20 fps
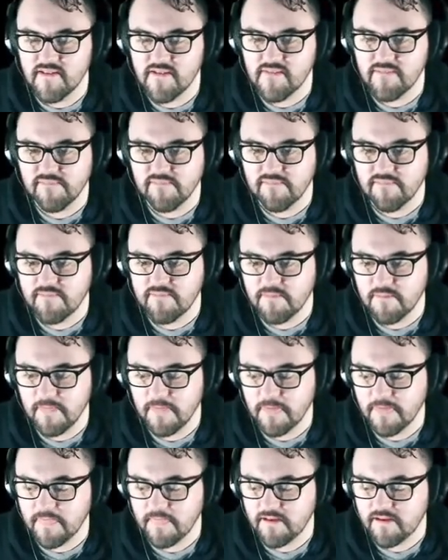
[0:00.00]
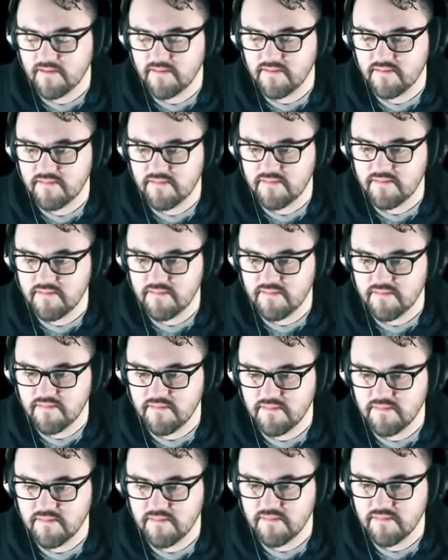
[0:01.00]
It's been a long time.
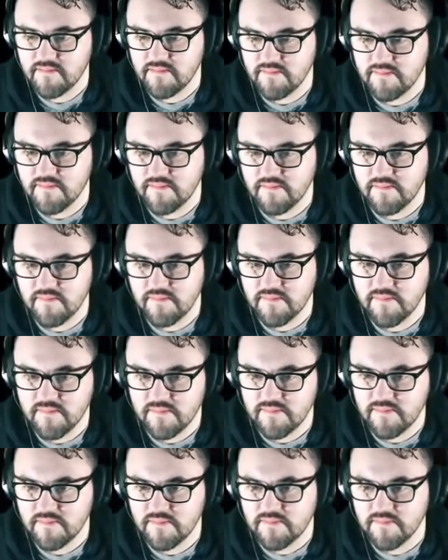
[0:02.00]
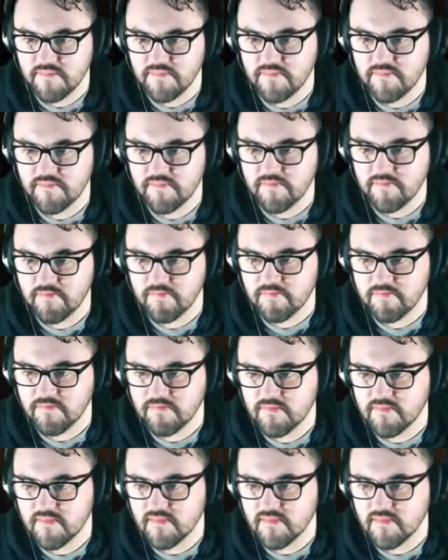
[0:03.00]
Miss you